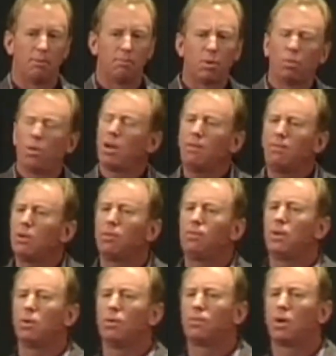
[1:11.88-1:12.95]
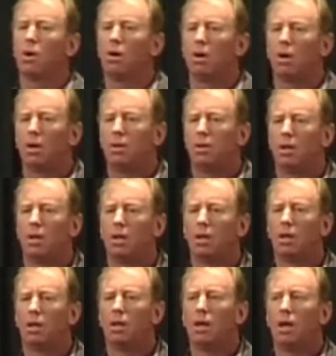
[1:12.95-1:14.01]
But what if your view of God
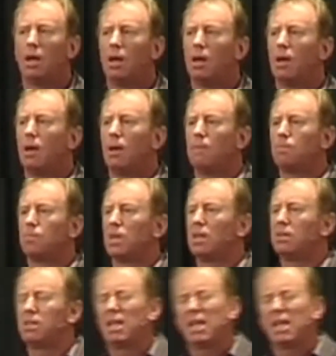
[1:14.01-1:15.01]
is